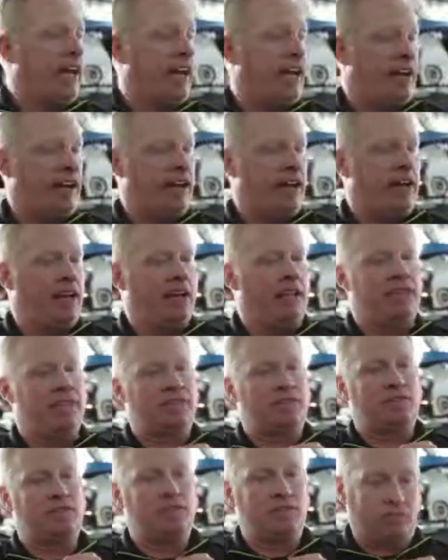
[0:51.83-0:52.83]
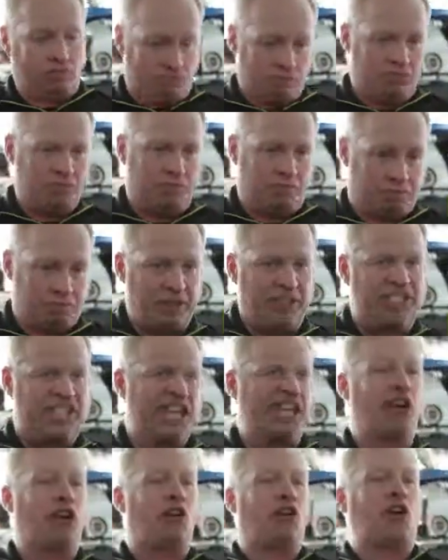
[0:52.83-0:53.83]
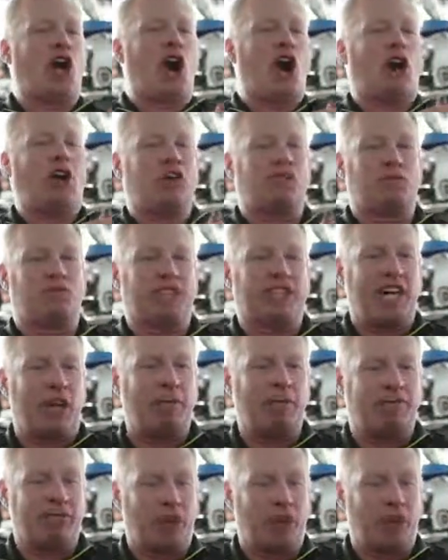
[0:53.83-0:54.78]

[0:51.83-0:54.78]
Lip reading: and particular cars would come